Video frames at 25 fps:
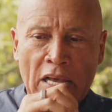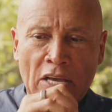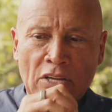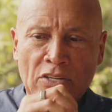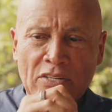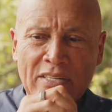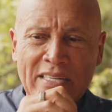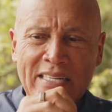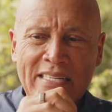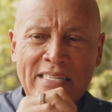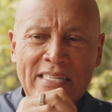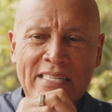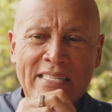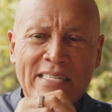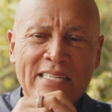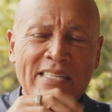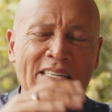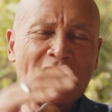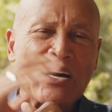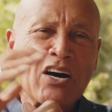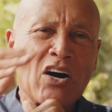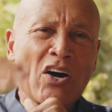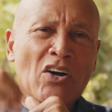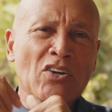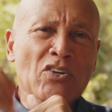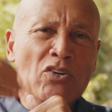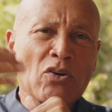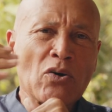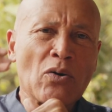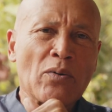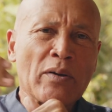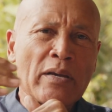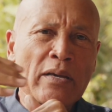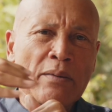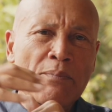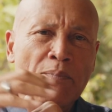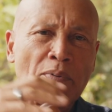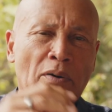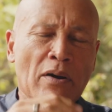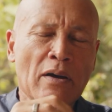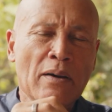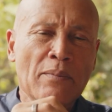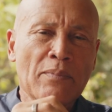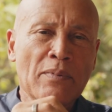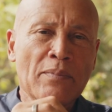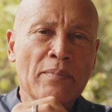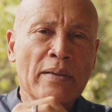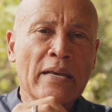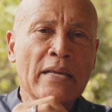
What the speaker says: So this is an ongoing problem,